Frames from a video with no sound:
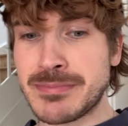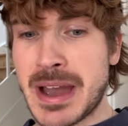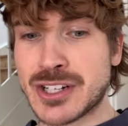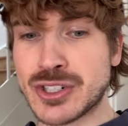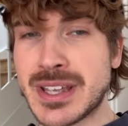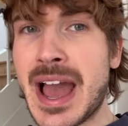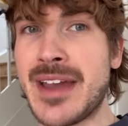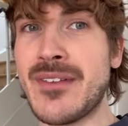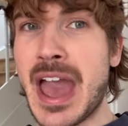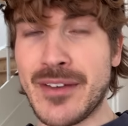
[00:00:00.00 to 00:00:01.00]
mattress I
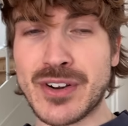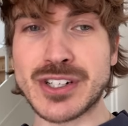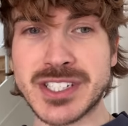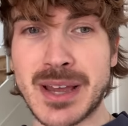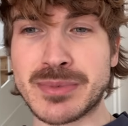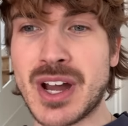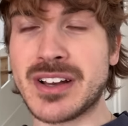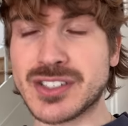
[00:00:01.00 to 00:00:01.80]
have ever slept on.